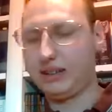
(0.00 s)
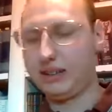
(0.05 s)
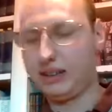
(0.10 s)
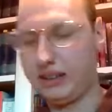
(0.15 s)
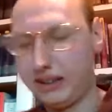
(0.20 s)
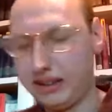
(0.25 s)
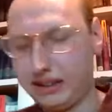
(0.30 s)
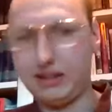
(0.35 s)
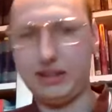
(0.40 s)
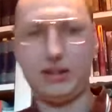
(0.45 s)

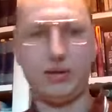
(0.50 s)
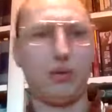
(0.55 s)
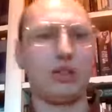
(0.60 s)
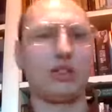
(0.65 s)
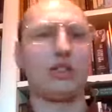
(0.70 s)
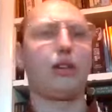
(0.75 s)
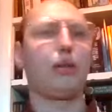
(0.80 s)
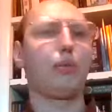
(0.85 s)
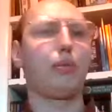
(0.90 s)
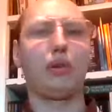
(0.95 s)
It
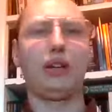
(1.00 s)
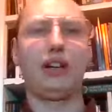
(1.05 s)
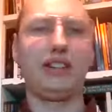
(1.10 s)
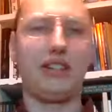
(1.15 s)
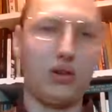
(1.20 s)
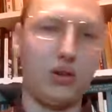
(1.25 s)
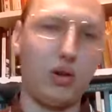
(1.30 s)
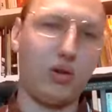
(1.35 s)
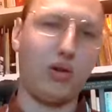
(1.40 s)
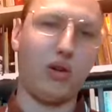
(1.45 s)
wasn't a
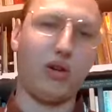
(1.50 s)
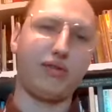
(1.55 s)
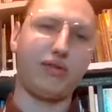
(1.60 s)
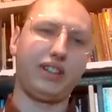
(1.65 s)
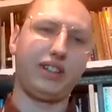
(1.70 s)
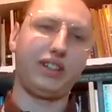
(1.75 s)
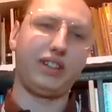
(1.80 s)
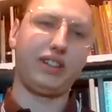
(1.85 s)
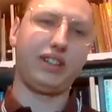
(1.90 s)
political conflict,